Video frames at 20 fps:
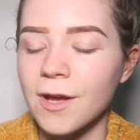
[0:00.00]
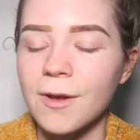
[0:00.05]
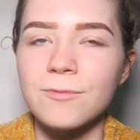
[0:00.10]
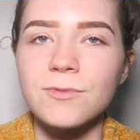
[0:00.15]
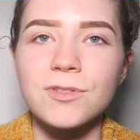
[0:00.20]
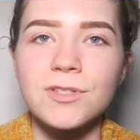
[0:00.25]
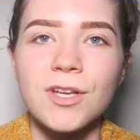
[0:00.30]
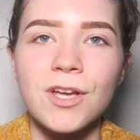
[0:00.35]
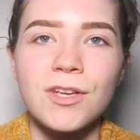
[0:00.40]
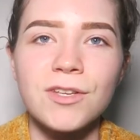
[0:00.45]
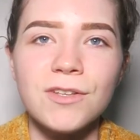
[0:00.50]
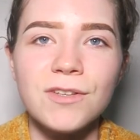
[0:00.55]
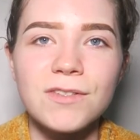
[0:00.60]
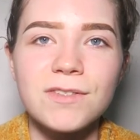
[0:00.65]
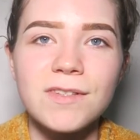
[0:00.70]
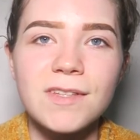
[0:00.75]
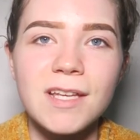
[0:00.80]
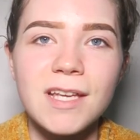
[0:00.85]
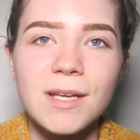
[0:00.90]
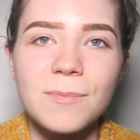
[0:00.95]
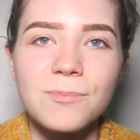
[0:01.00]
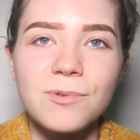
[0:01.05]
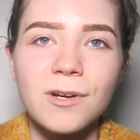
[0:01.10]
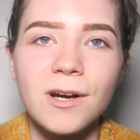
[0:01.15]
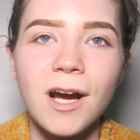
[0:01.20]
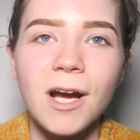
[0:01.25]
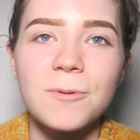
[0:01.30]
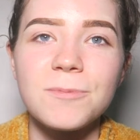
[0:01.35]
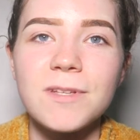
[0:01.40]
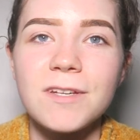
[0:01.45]
I'm just going to use the
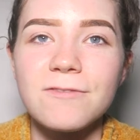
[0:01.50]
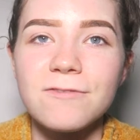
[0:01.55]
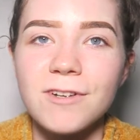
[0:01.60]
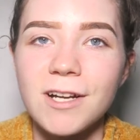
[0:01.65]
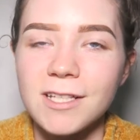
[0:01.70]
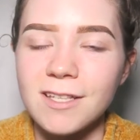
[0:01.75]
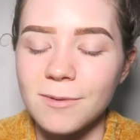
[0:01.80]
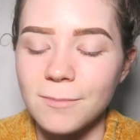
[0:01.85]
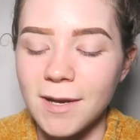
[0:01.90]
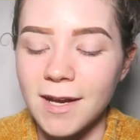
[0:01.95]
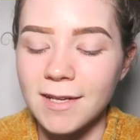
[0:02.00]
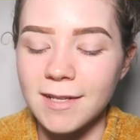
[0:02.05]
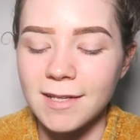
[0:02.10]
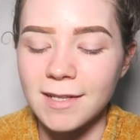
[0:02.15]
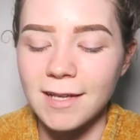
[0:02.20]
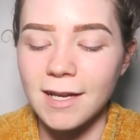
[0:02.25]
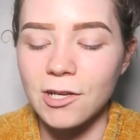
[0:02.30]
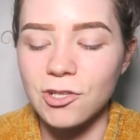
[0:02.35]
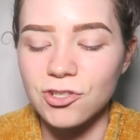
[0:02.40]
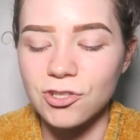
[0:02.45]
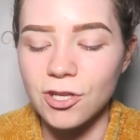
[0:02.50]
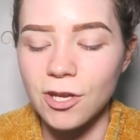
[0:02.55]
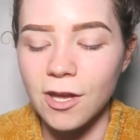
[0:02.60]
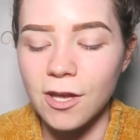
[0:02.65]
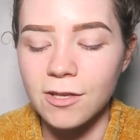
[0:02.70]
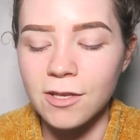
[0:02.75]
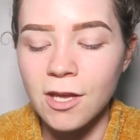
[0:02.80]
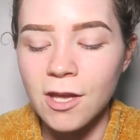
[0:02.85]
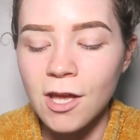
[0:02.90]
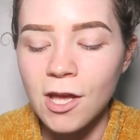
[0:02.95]
Primed and Regi by
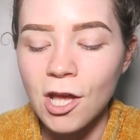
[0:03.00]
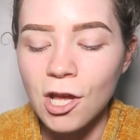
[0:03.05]
Collection.